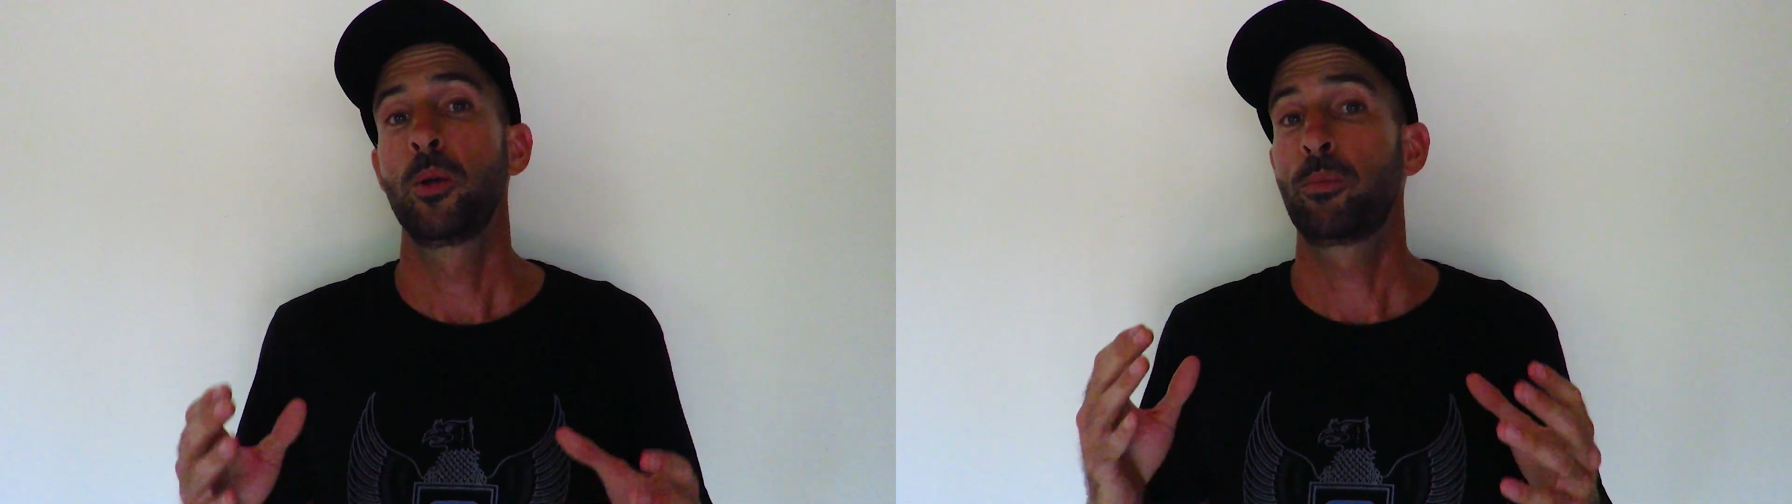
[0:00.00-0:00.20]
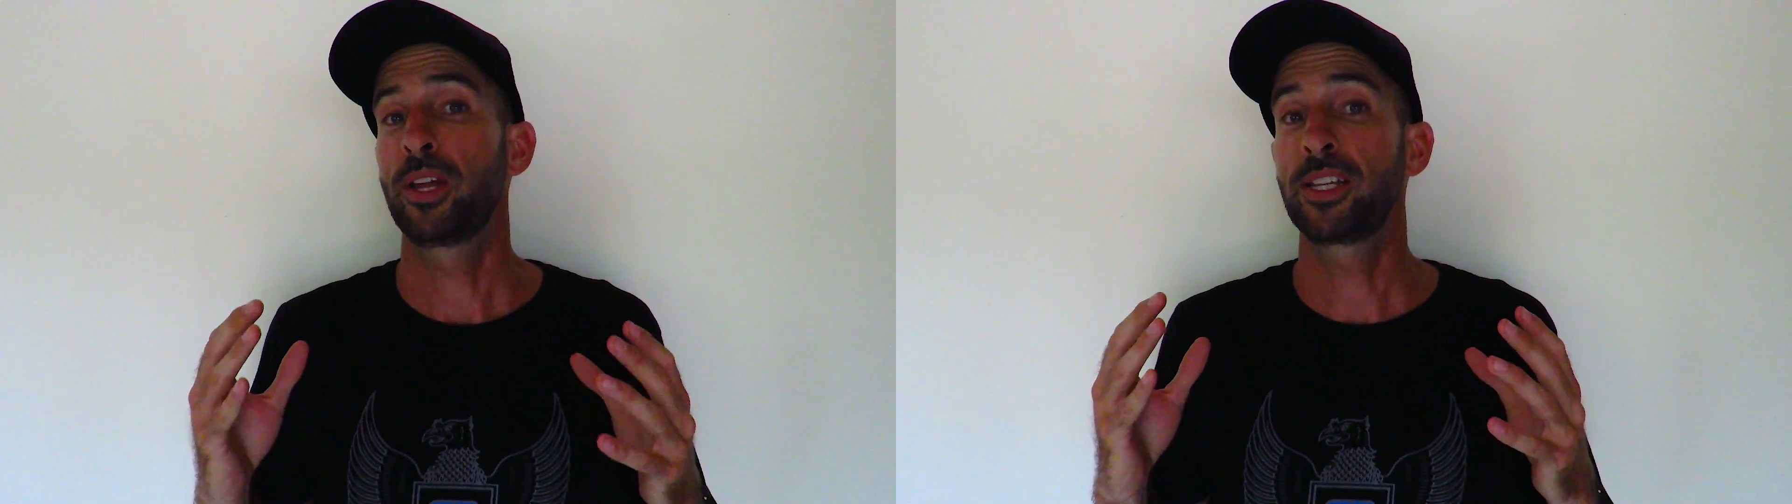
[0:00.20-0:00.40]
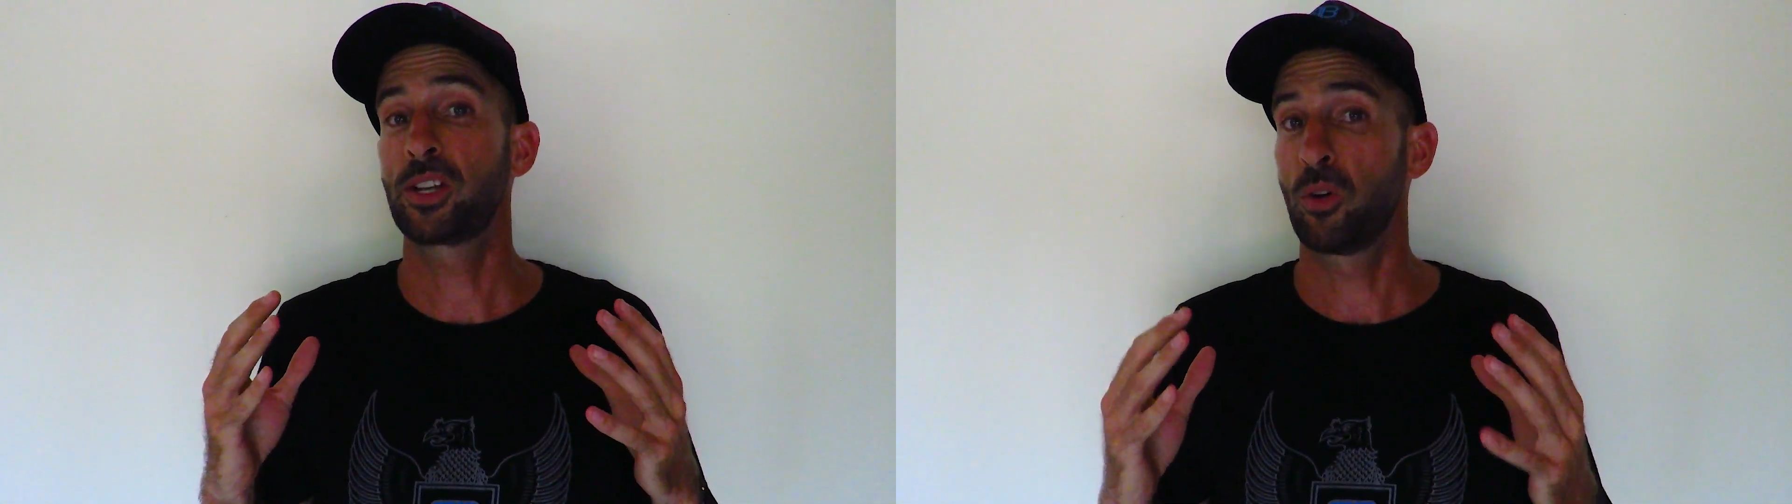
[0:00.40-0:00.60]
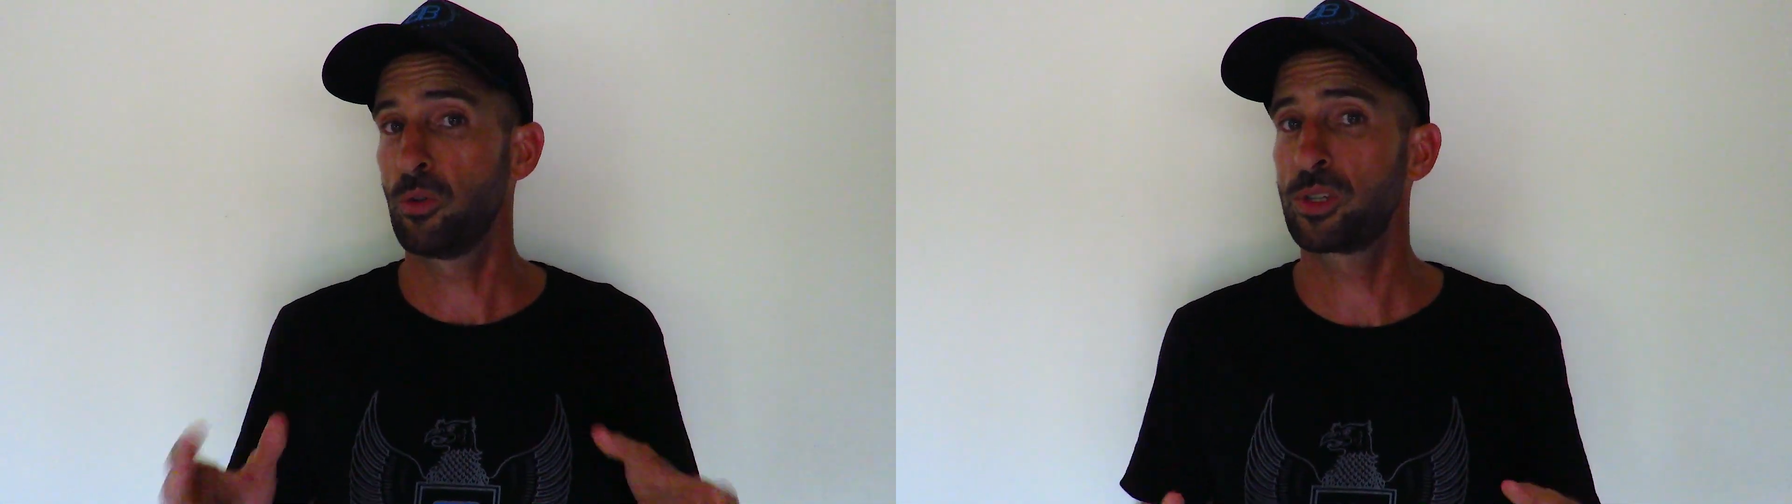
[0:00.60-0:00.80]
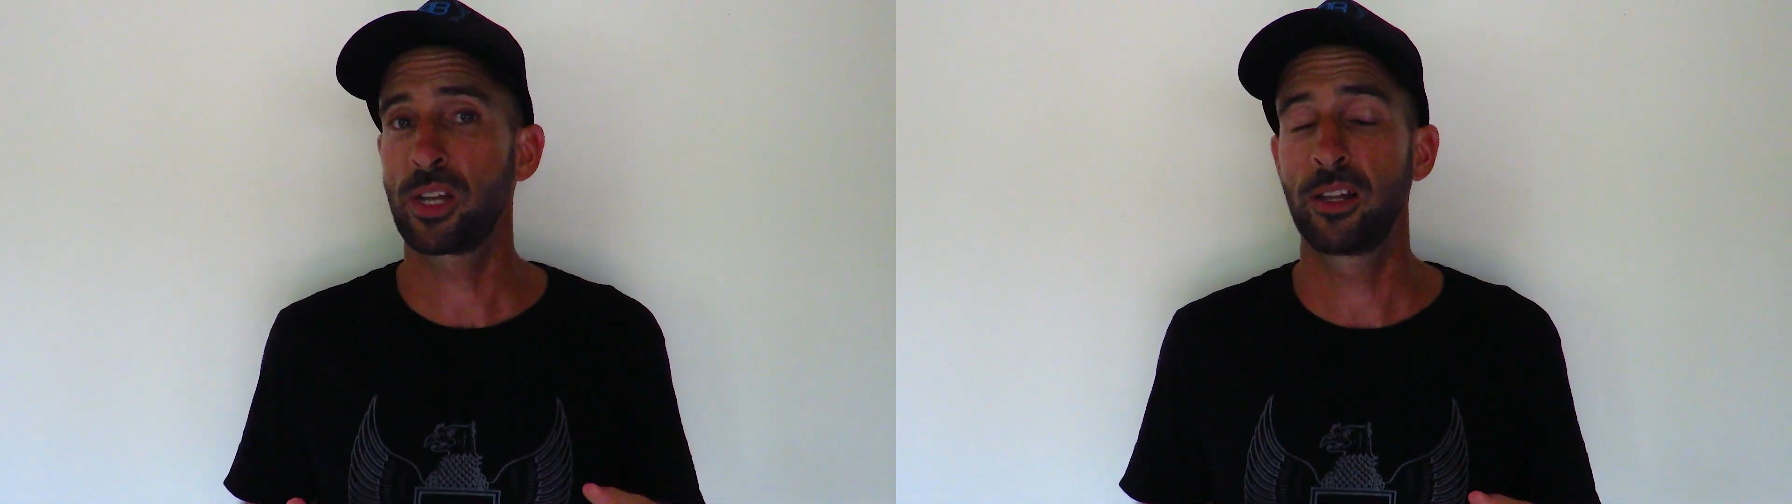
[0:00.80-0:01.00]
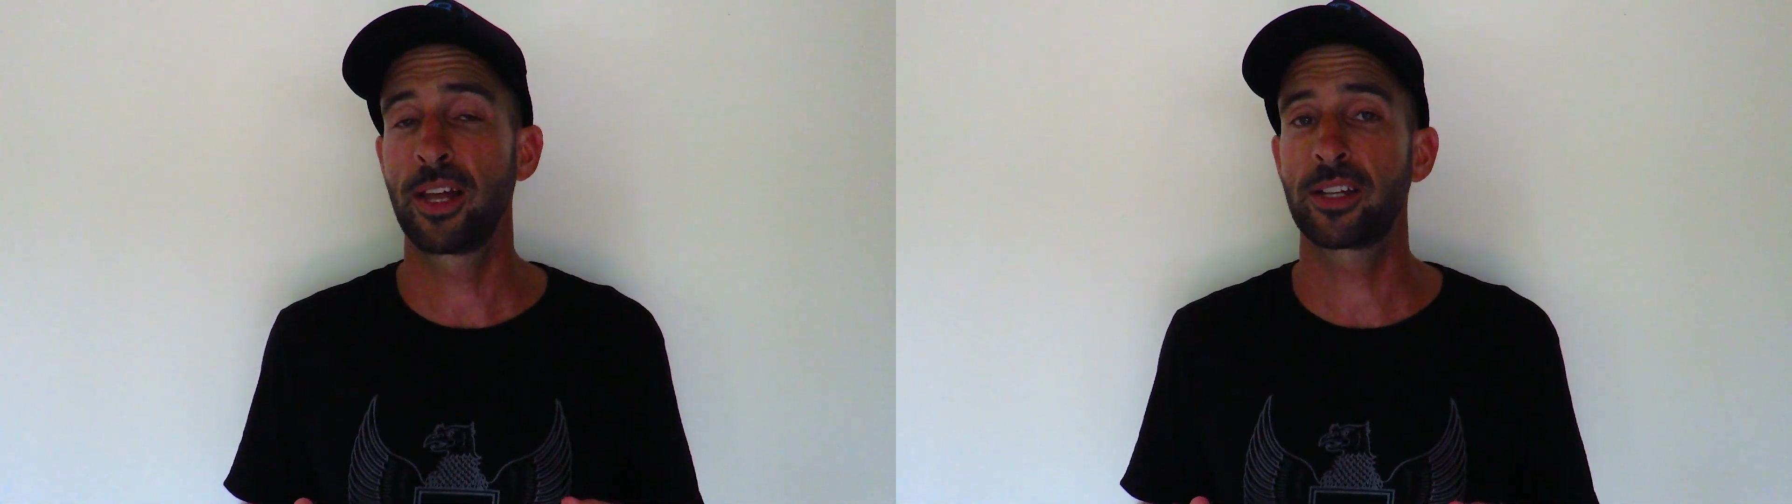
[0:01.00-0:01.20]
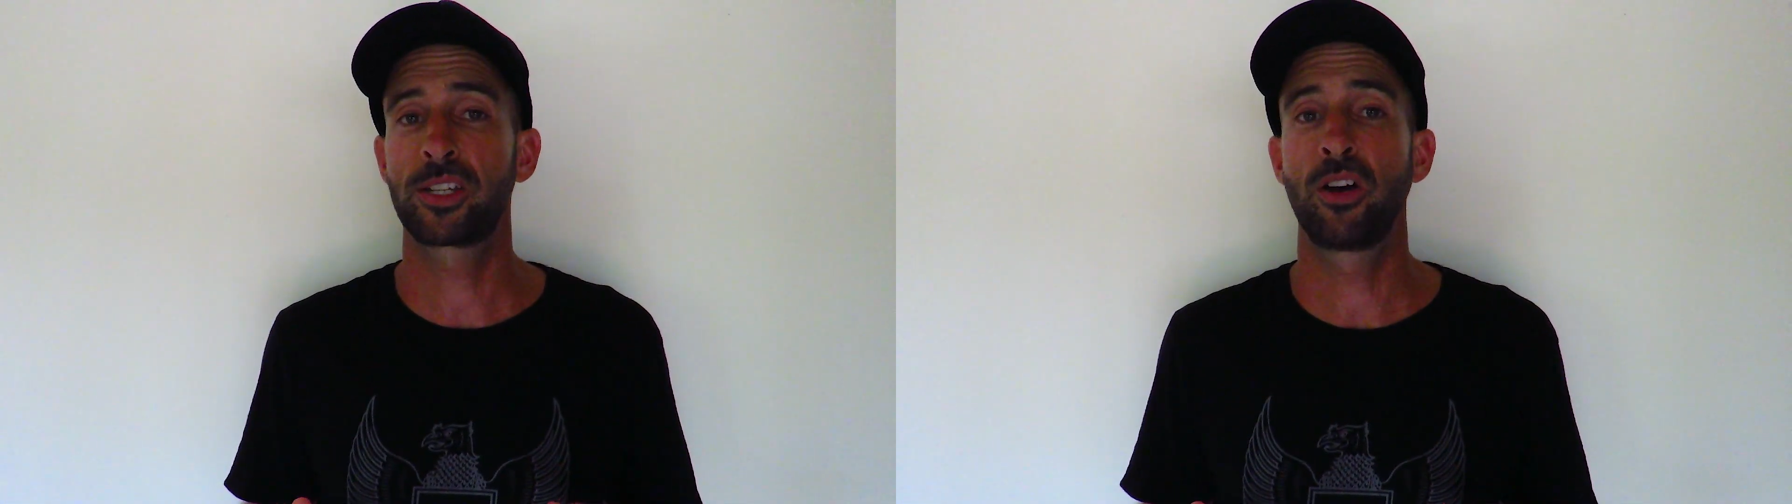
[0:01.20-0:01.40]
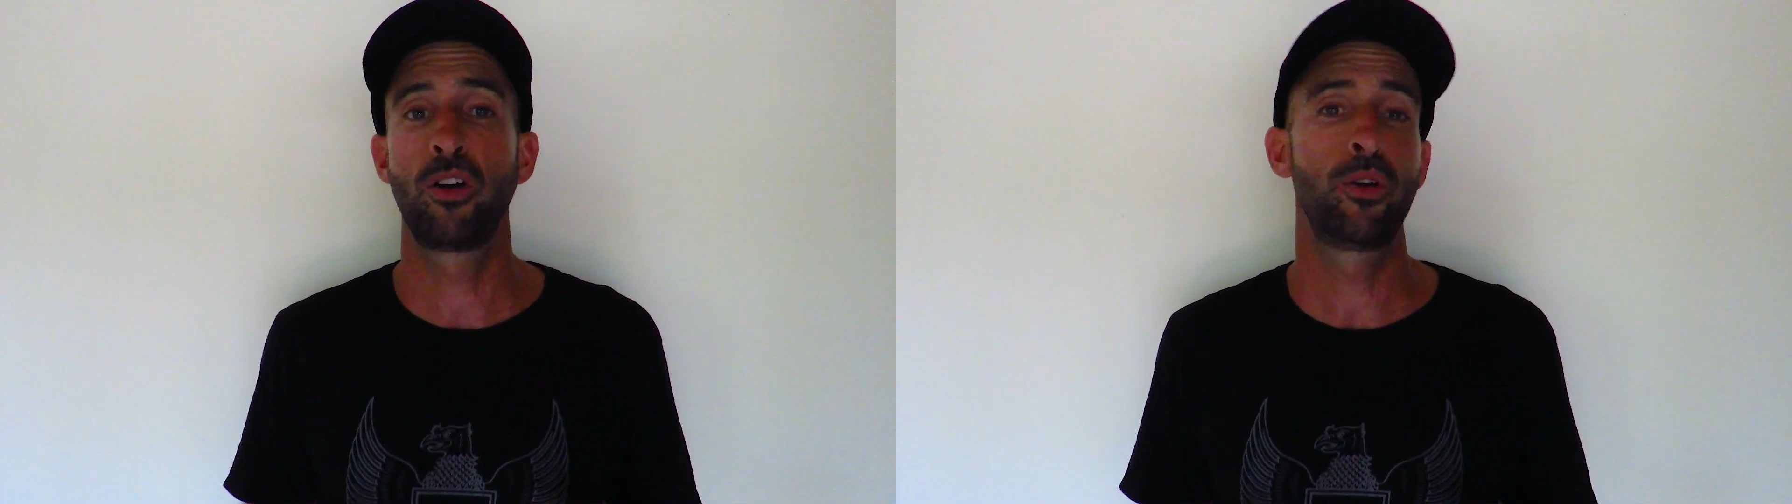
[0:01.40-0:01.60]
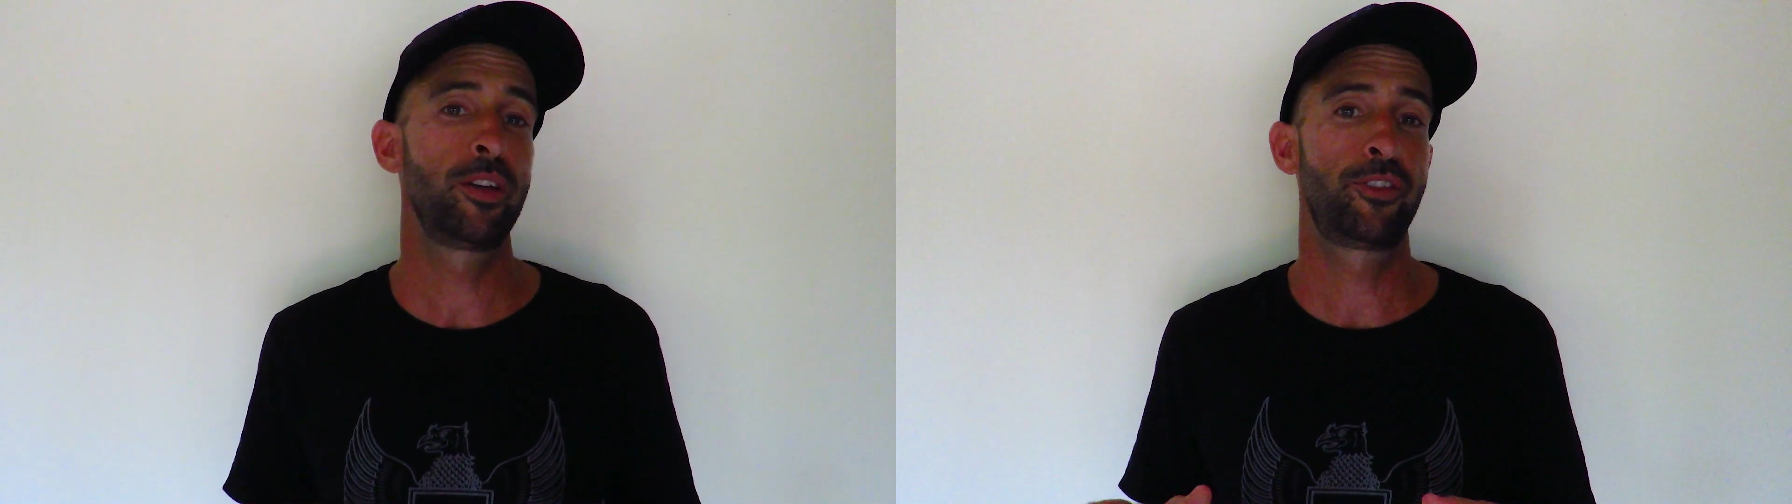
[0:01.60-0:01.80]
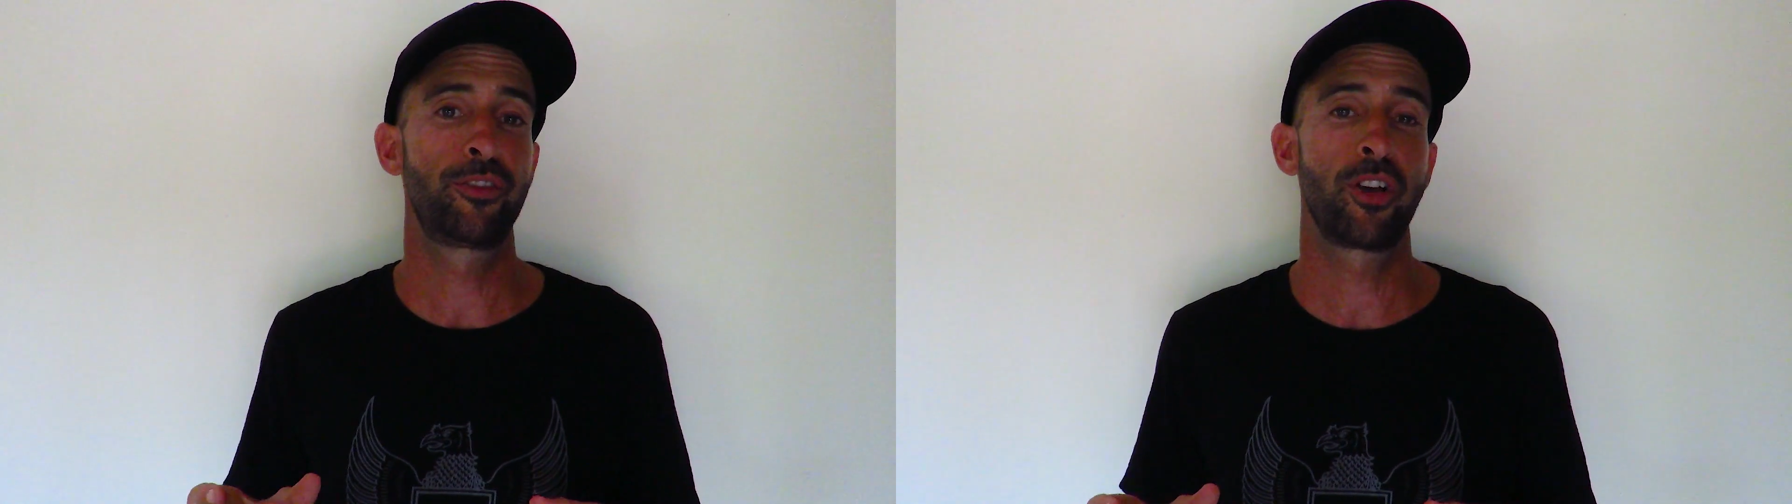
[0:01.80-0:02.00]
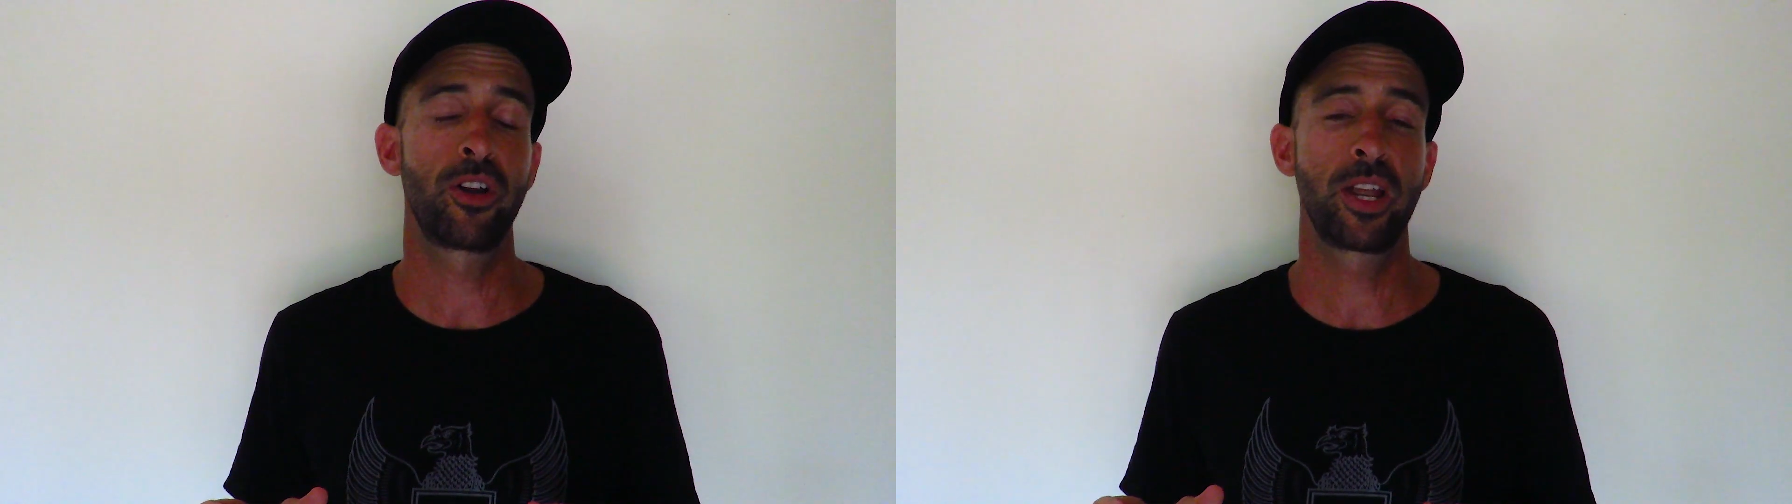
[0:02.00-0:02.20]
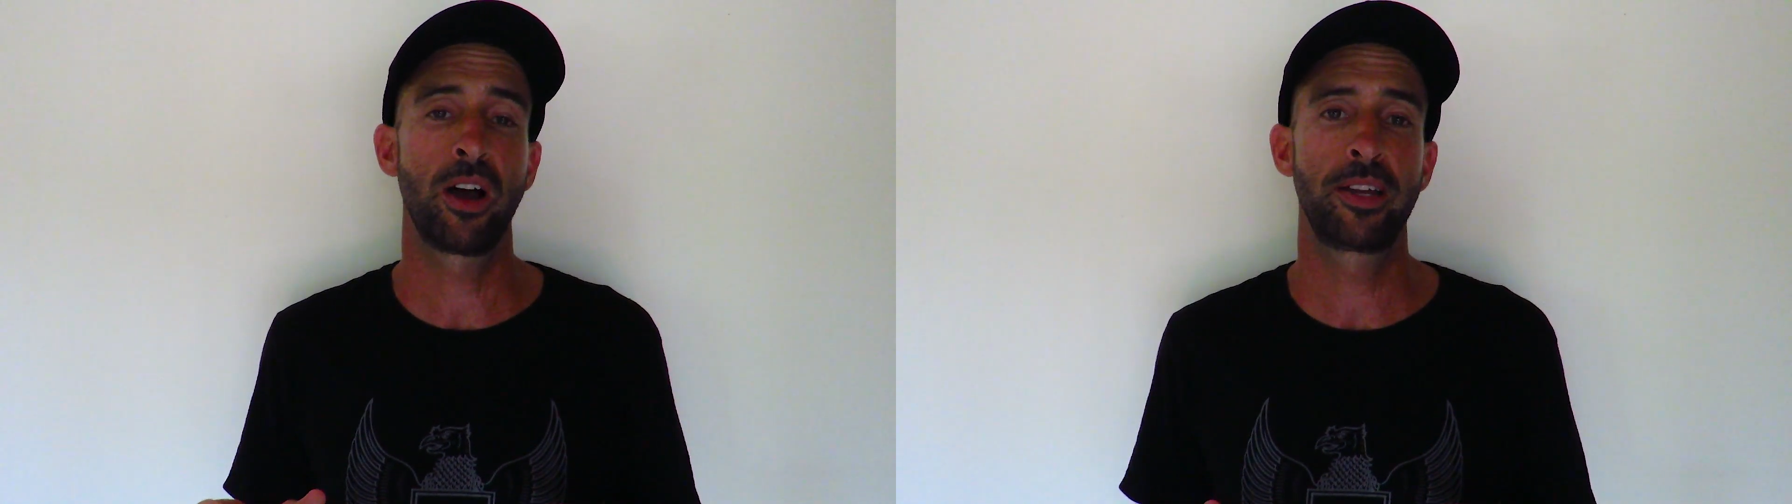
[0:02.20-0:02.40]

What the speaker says: Please also let us know if you've got any